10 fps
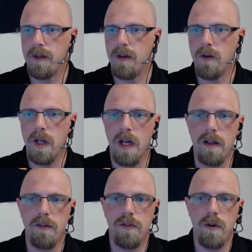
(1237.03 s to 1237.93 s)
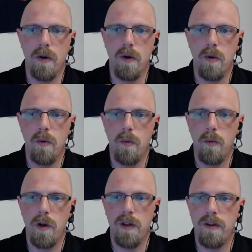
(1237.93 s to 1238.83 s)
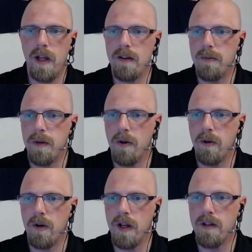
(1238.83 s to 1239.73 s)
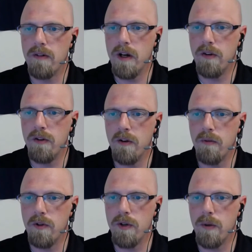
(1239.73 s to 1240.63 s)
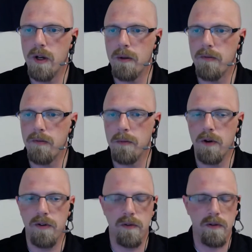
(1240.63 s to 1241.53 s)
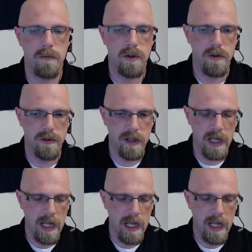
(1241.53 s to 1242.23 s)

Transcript: Okay, so with anti-malware, antivirus software do you recommend for personal computers?